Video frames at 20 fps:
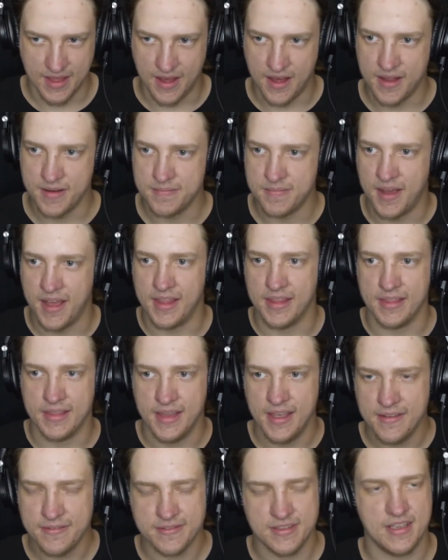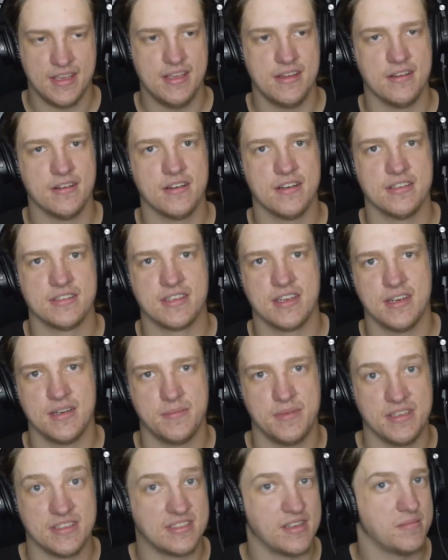On my left here is going to
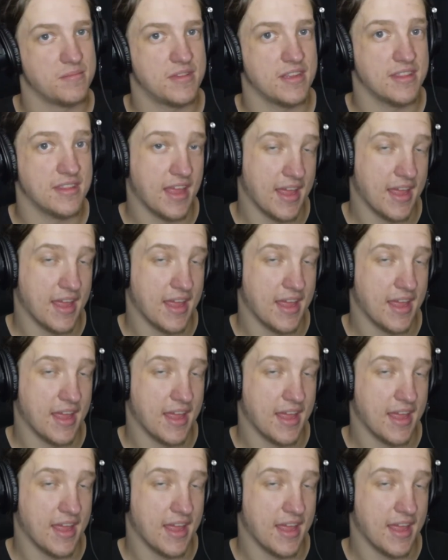be something